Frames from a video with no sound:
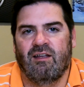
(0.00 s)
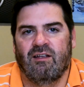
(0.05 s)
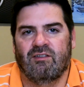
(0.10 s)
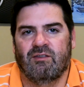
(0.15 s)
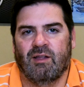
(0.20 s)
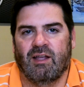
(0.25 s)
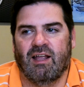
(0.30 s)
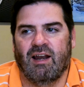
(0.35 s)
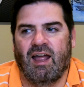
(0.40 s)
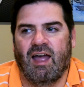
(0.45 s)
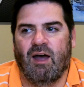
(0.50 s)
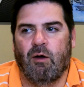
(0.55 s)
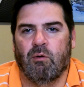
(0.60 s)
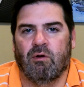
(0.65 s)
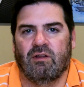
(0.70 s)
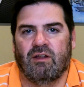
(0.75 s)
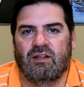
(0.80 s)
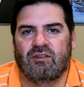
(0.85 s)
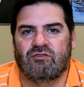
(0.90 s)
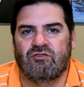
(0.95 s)
it's like an
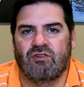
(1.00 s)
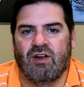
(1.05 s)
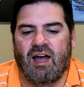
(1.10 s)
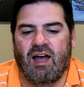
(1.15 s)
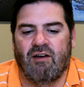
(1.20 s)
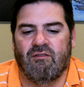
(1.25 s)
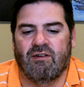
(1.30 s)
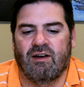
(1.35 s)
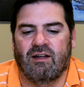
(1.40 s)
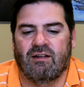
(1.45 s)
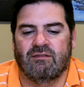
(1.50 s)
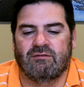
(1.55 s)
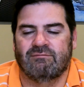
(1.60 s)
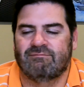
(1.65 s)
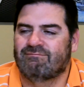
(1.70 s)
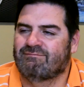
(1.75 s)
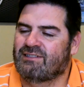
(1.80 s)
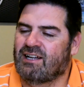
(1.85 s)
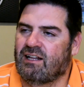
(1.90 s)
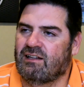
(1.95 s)
hour less drive, and I
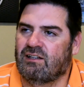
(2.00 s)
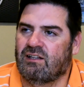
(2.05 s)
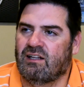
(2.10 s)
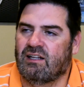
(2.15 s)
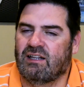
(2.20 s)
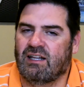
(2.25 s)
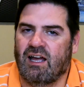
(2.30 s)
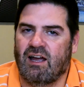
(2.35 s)
got a little